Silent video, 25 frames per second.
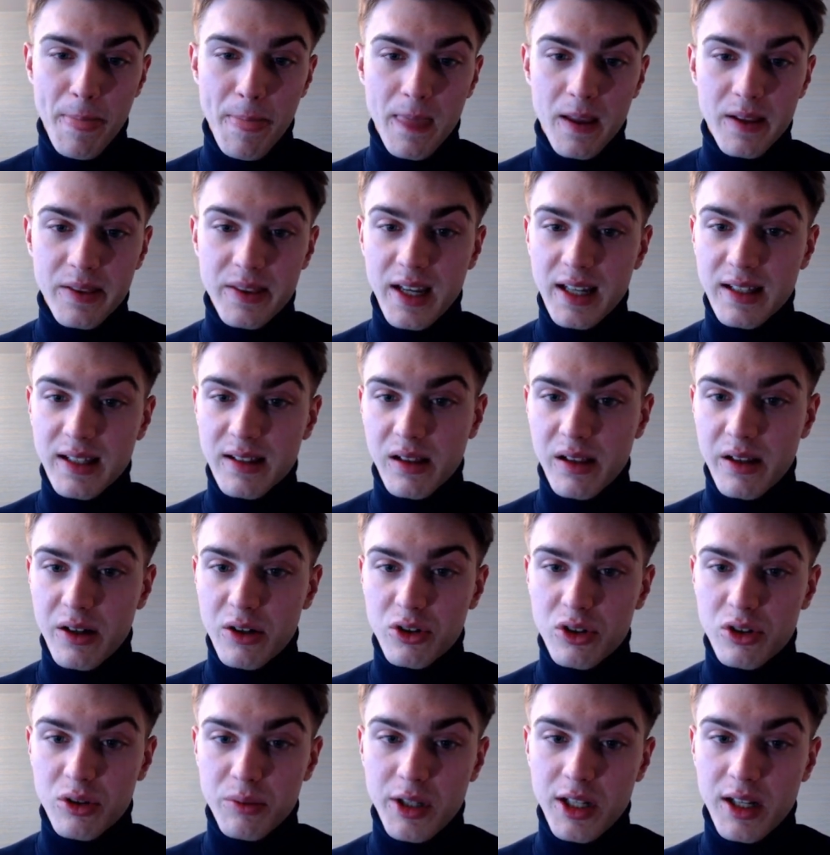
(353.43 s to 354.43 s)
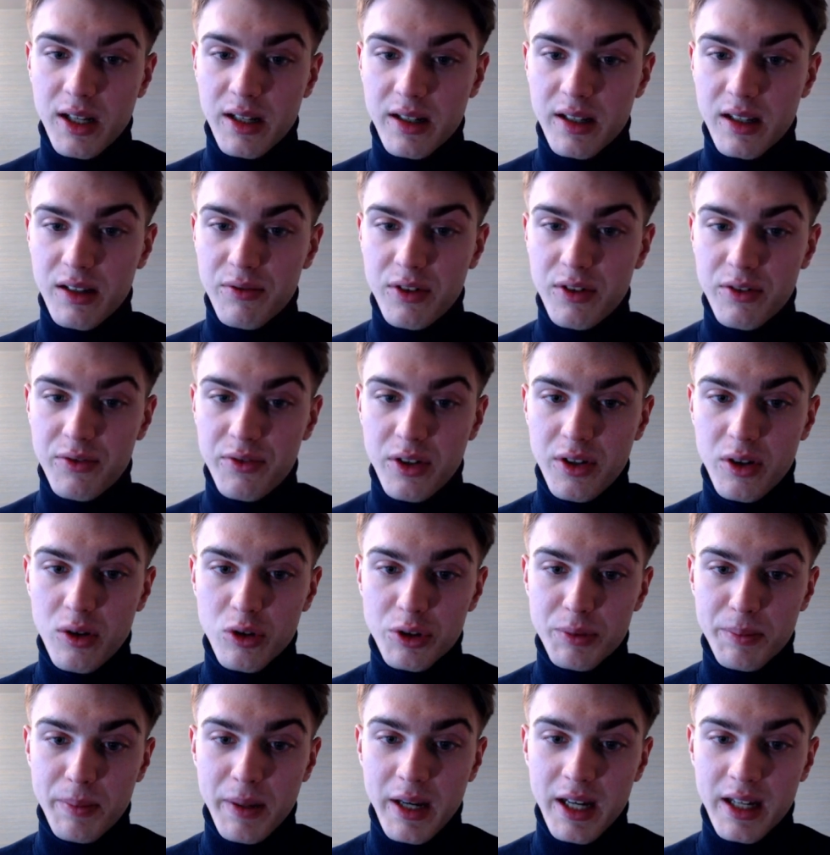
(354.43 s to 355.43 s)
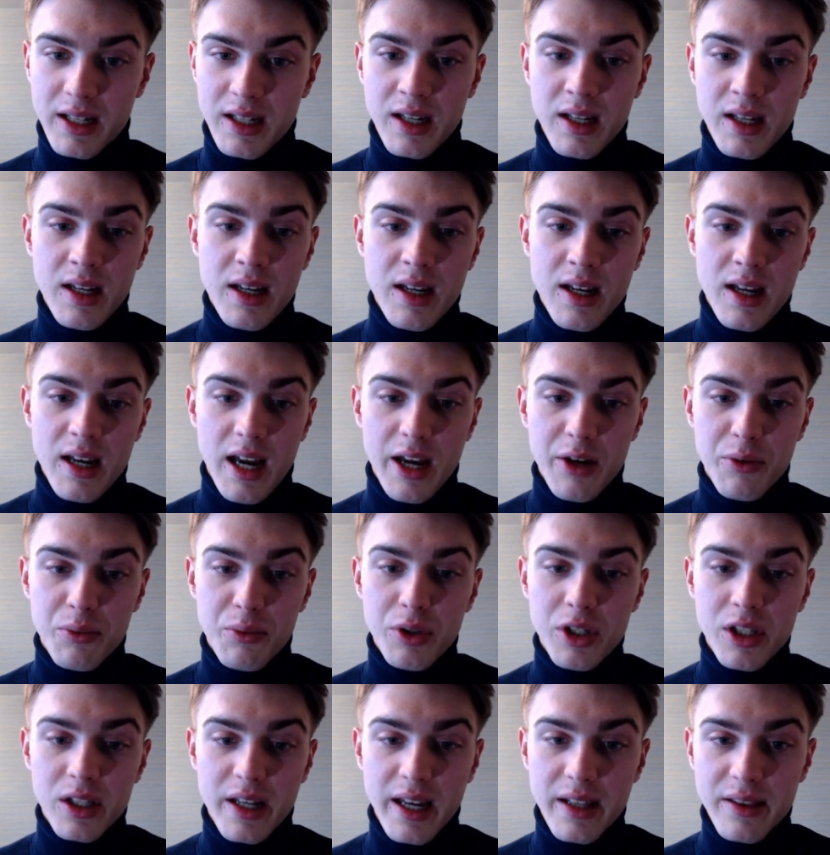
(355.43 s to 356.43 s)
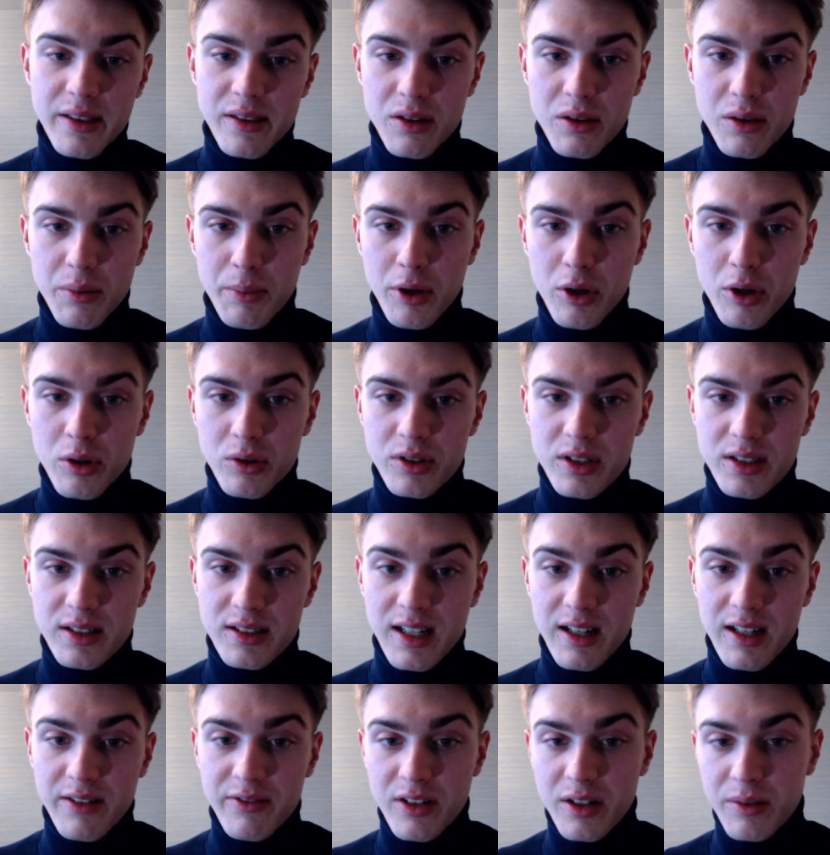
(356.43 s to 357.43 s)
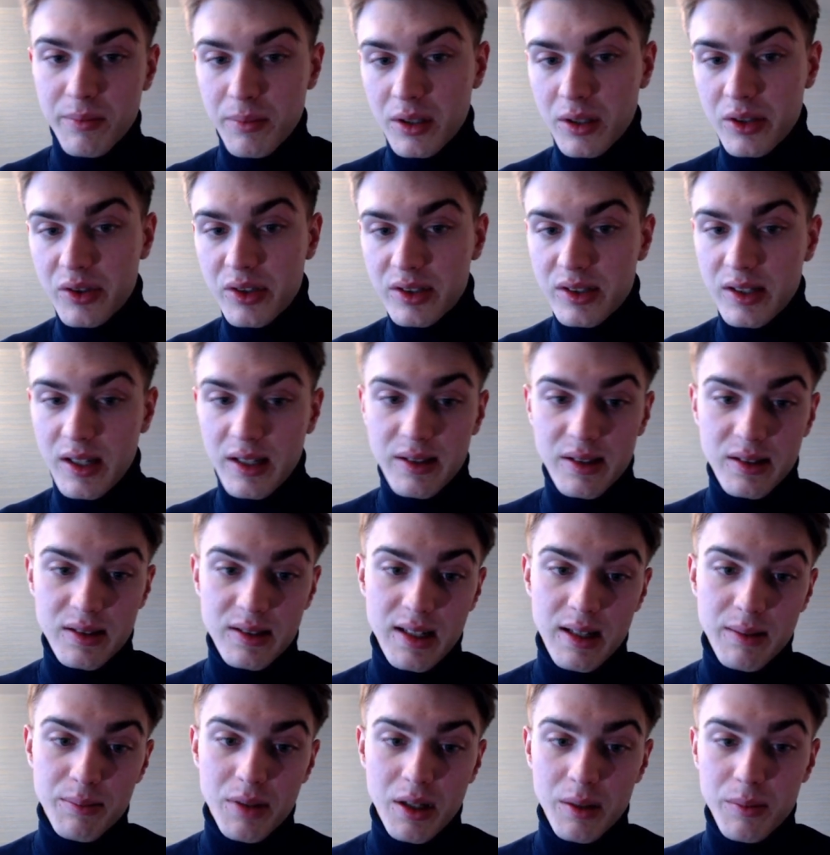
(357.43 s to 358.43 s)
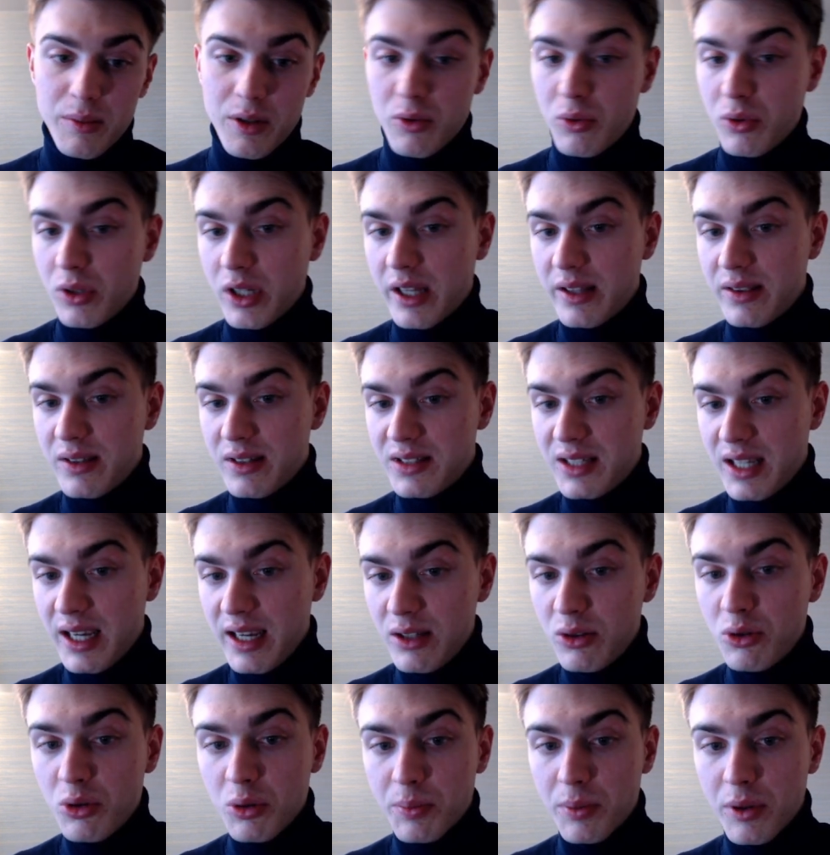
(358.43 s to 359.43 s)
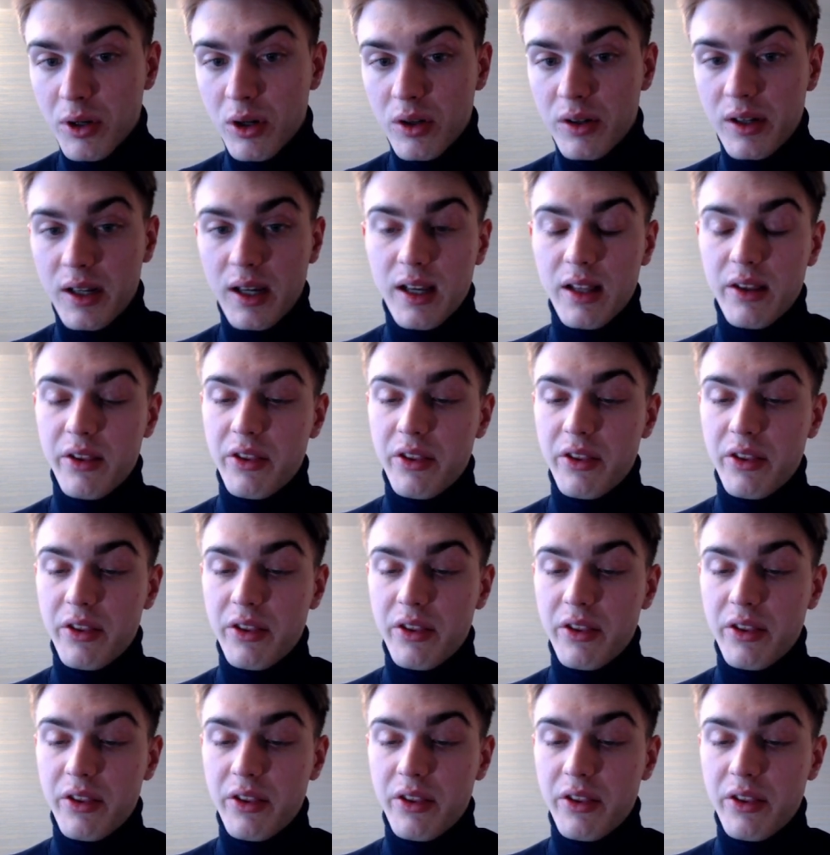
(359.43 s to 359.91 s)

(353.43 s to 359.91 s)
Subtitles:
that clear to me. Like even if he goes back, I will get the pawn on c7, but at the same time he will get this a2 pawn and